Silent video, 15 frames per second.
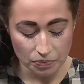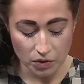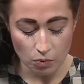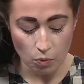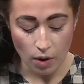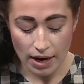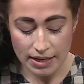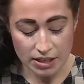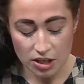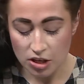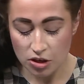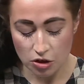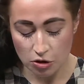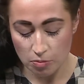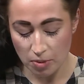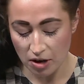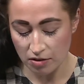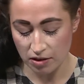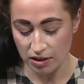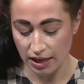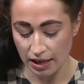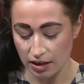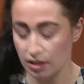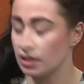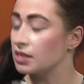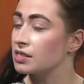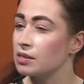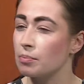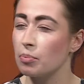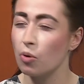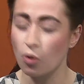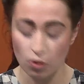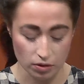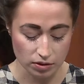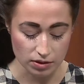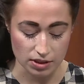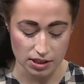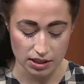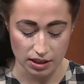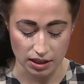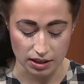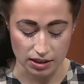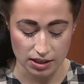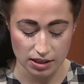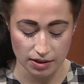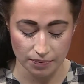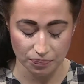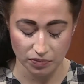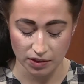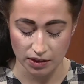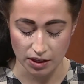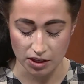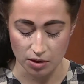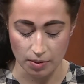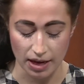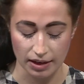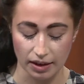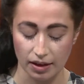why do you both think that it's important that the UN